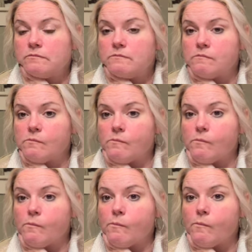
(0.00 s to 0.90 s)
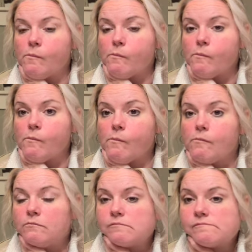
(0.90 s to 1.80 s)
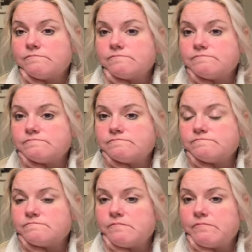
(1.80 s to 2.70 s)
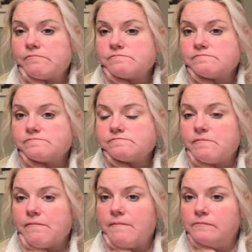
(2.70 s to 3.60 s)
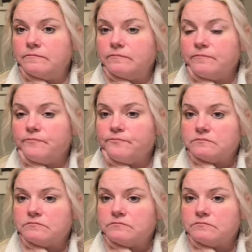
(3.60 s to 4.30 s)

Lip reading: [no speech]